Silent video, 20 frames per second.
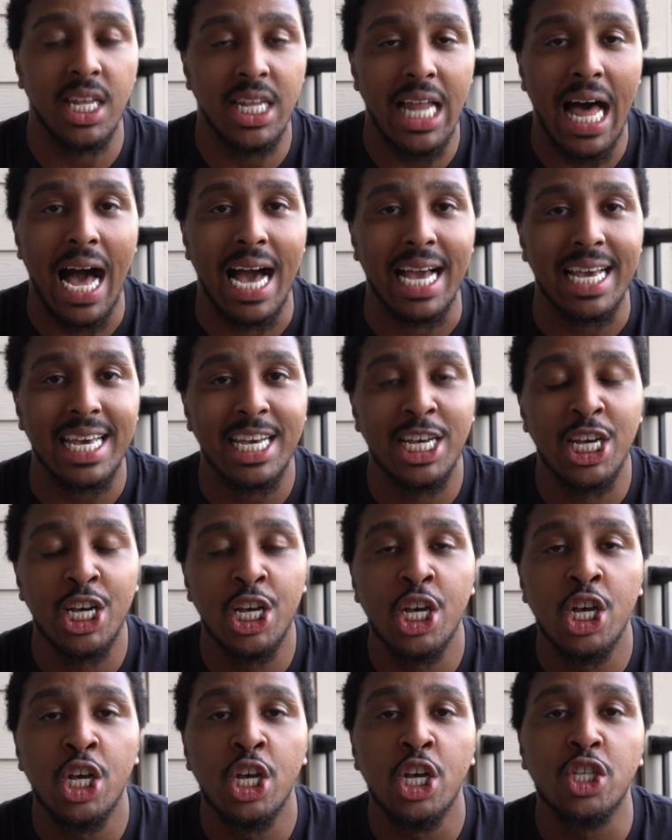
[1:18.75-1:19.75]
to lock.
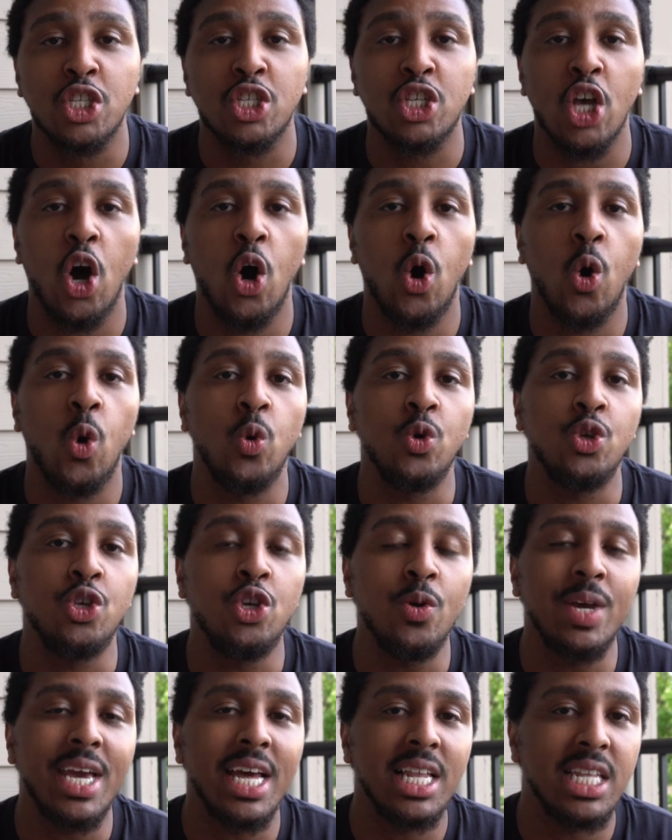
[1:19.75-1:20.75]
So
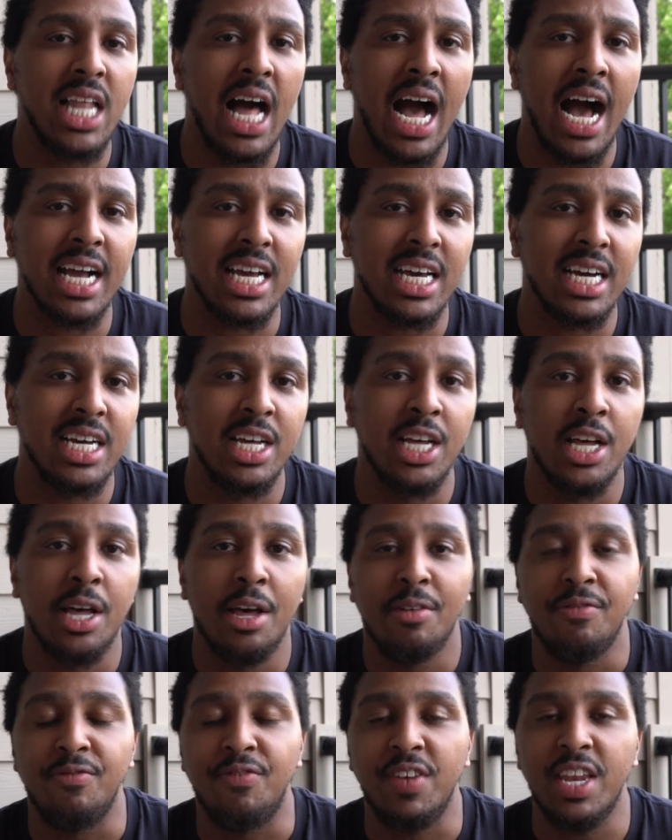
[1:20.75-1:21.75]
you can lock
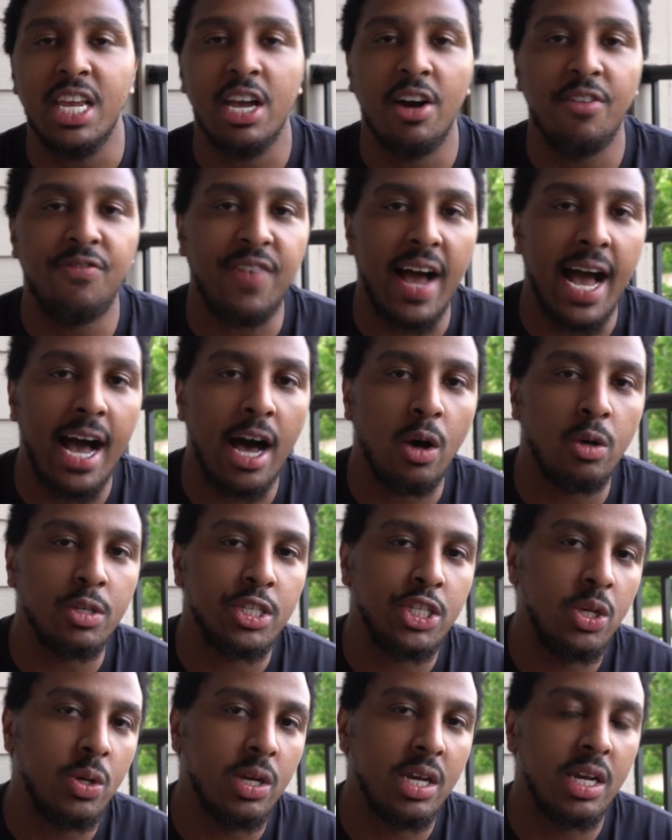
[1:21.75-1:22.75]
video
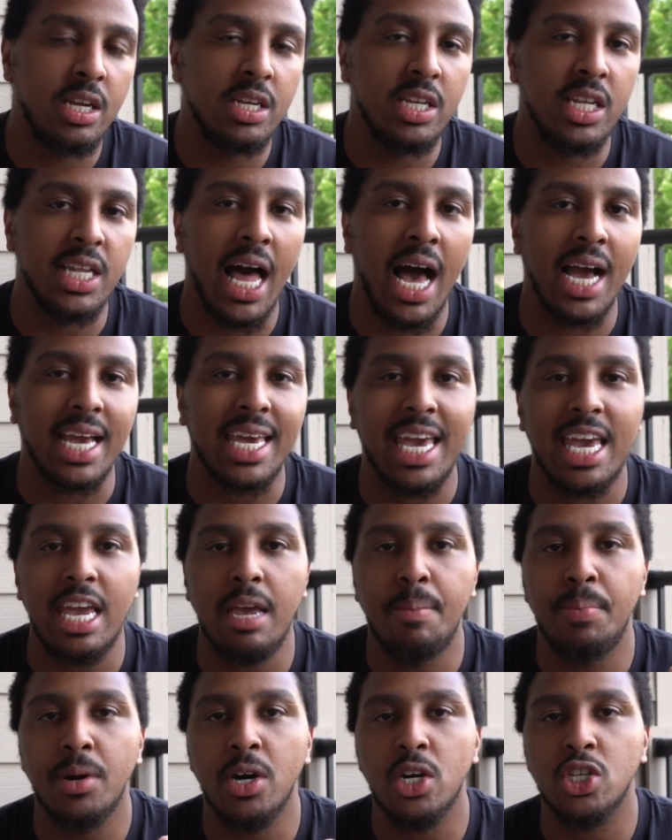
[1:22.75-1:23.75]
files, you can lock
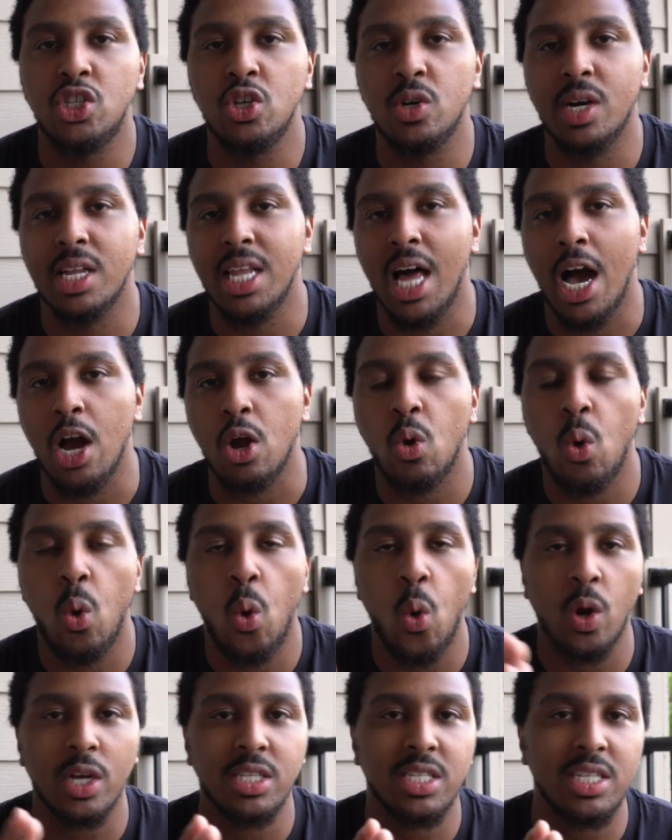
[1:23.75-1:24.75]
ebooks, you can lock
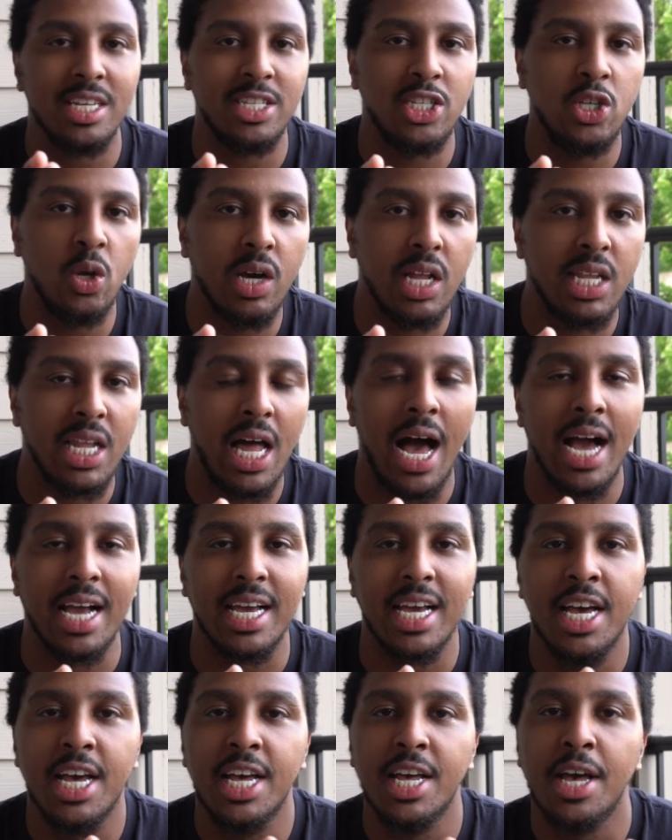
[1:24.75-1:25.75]
courses, you can
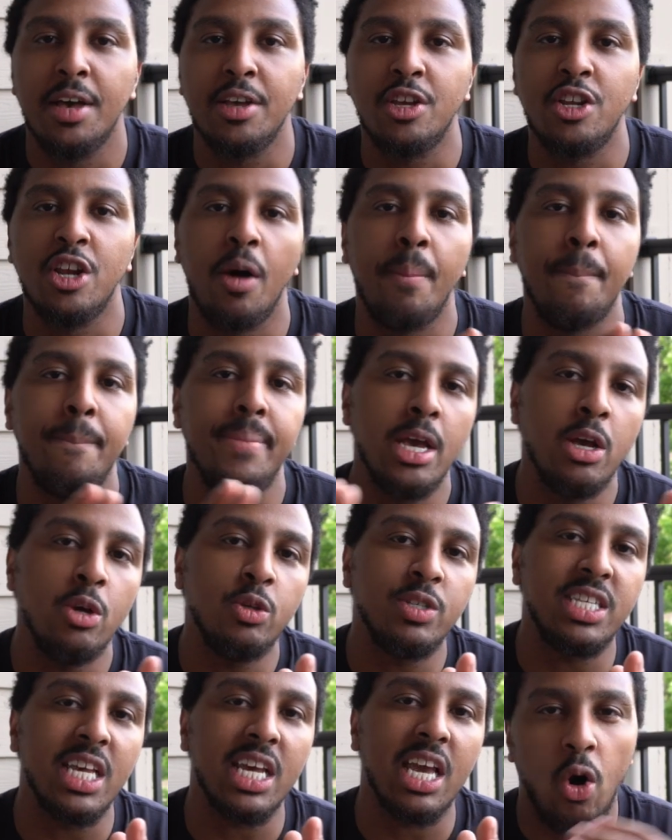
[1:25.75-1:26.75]
lock
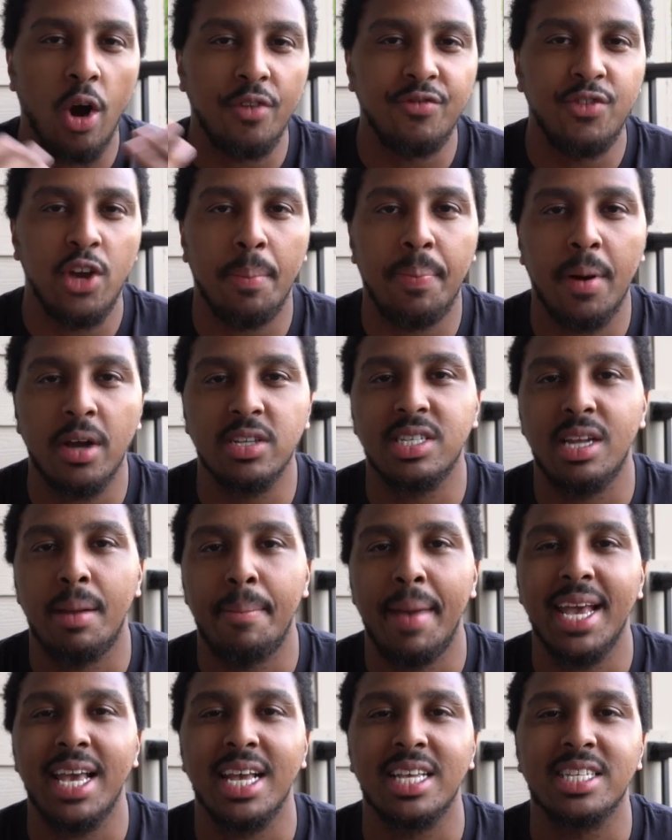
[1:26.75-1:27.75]
music, or if you're a person to
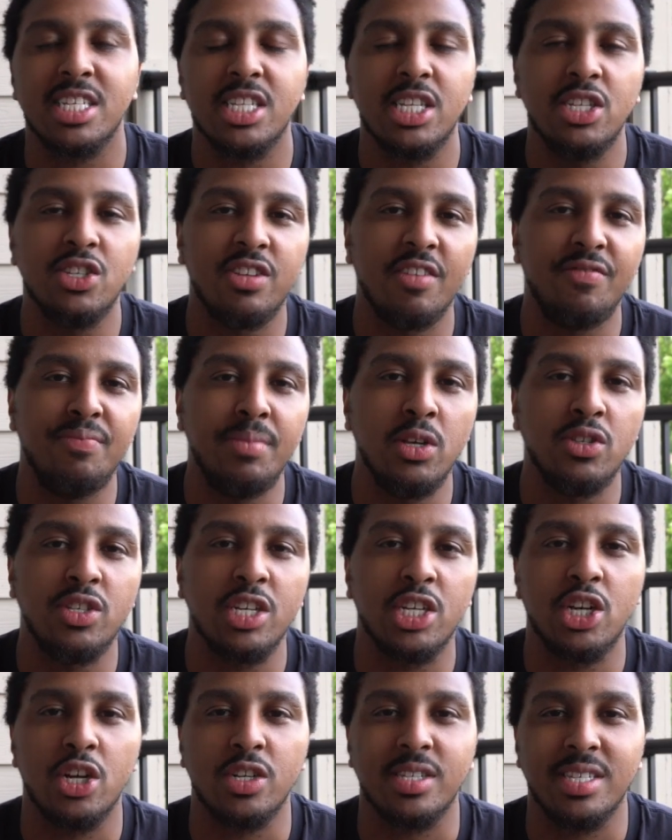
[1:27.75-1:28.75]
make exclusive
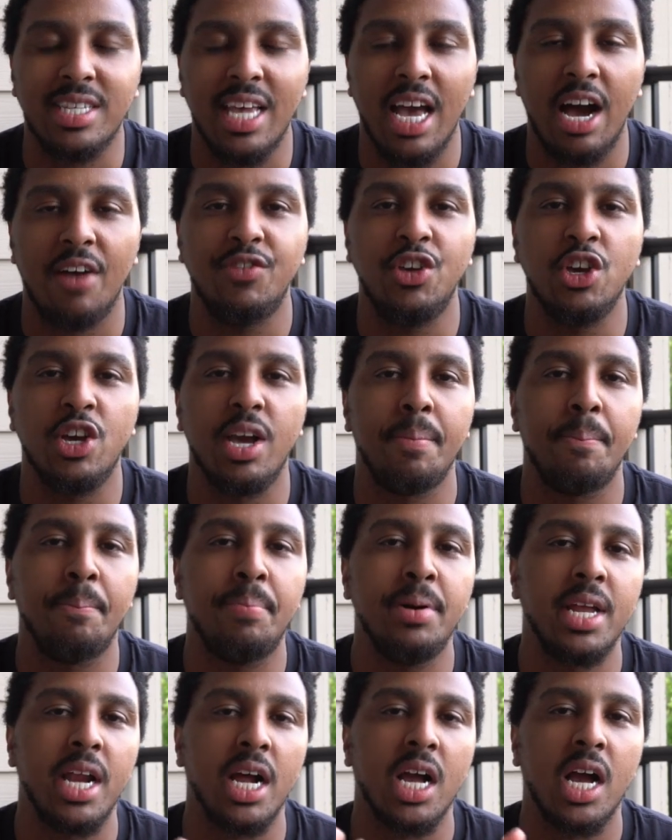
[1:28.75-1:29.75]
music yourself, you can
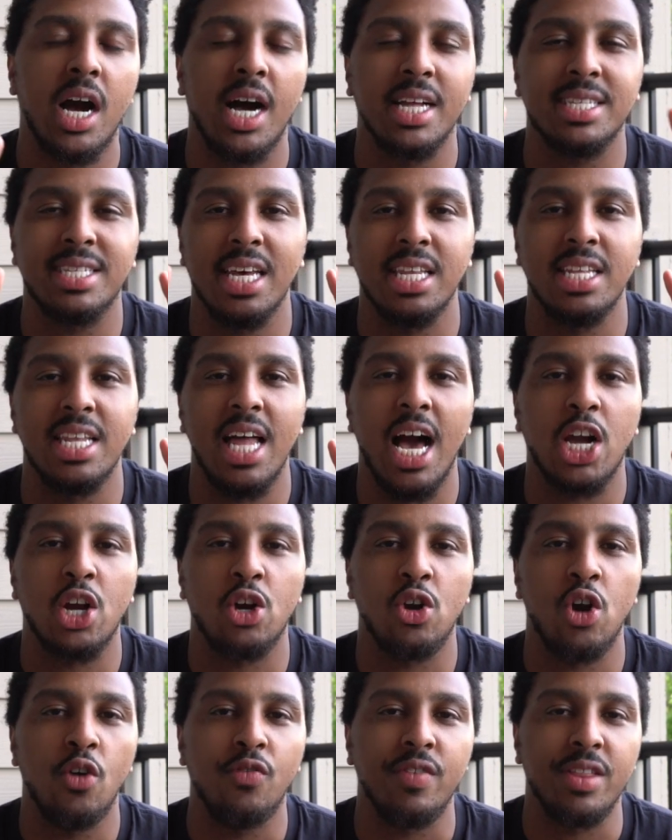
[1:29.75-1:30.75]
put a content
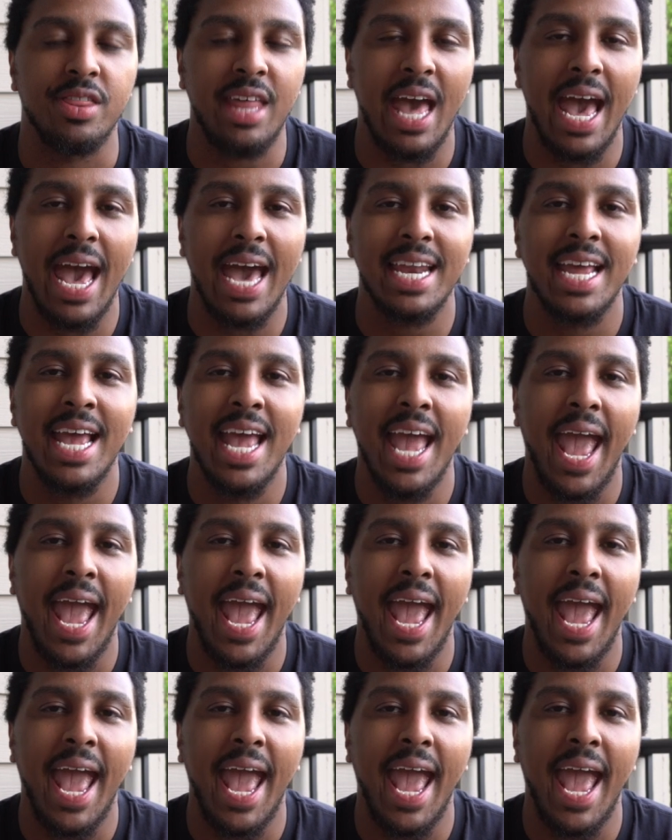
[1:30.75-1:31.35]
locker over that.